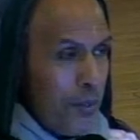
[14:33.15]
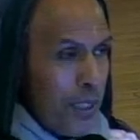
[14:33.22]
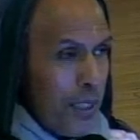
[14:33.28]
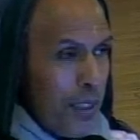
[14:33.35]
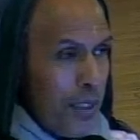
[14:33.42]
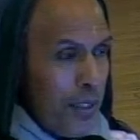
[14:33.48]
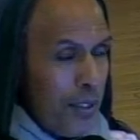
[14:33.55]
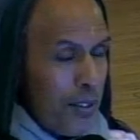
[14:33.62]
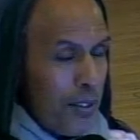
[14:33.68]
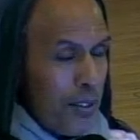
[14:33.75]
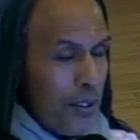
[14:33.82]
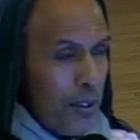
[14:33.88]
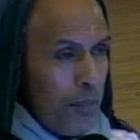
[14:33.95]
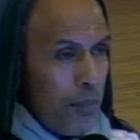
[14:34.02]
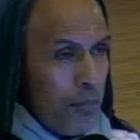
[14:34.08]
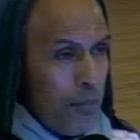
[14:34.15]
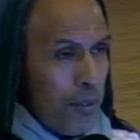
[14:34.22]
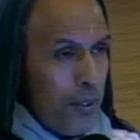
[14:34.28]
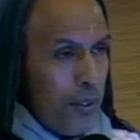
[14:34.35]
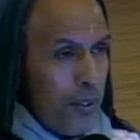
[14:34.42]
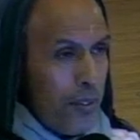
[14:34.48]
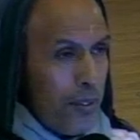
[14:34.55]
when
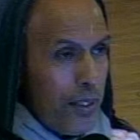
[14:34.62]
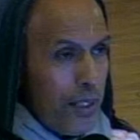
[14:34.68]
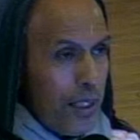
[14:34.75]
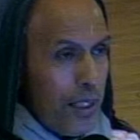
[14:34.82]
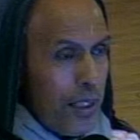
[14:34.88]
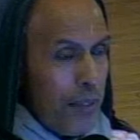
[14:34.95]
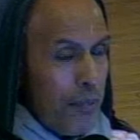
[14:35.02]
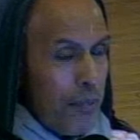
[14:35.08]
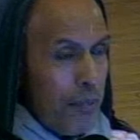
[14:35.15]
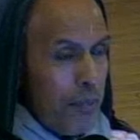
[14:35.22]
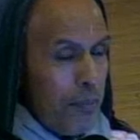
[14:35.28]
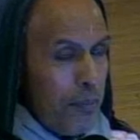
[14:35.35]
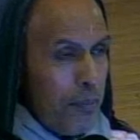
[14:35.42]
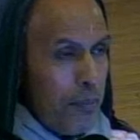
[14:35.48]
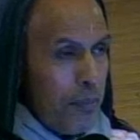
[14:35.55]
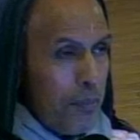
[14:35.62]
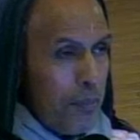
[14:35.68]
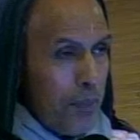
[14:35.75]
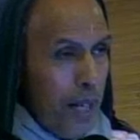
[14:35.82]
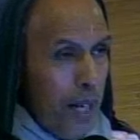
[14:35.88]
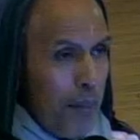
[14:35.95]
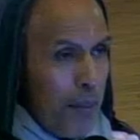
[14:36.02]
some of the
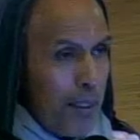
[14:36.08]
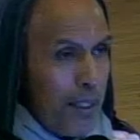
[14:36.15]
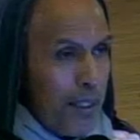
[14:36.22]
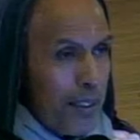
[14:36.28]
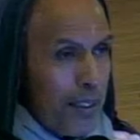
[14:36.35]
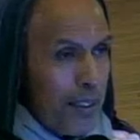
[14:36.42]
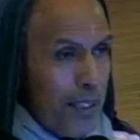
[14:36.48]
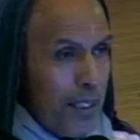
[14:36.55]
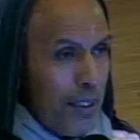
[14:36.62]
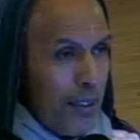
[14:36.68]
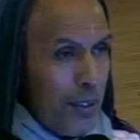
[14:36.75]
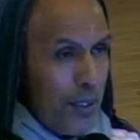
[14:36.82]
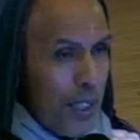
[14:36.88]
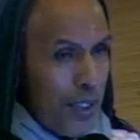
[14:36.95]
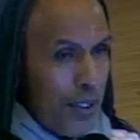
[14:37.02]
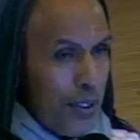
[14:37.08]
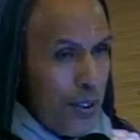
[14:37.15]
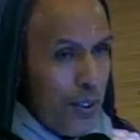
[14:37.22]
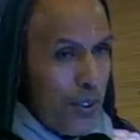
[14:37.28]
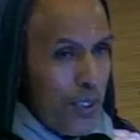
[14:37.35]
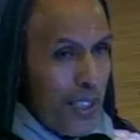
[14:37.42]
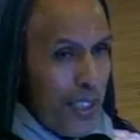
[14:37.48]
Brahmanas, they look at
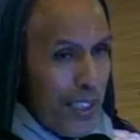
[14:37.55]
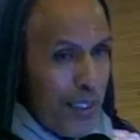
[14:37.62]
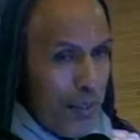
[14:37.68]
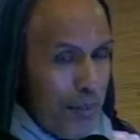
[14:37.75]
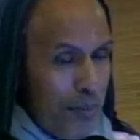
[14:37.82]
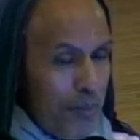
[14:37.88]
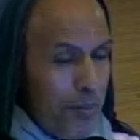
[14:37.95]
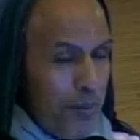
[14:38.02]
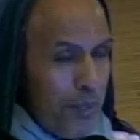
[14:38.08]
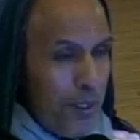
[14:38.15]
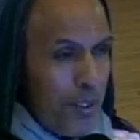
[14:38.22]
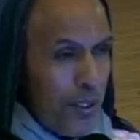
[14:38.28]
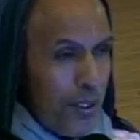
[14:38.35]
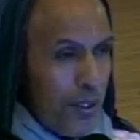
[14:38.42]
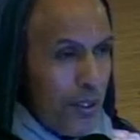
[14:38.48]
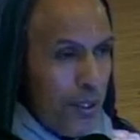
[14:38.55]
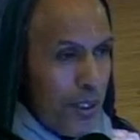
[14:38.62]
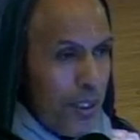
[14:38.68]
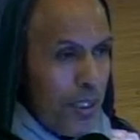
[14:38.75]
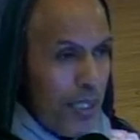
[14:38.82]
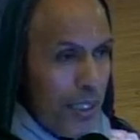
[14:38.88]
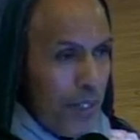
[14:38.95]
you like, you know,
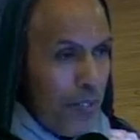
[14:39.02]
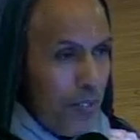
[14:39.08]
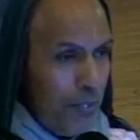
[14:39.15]
you're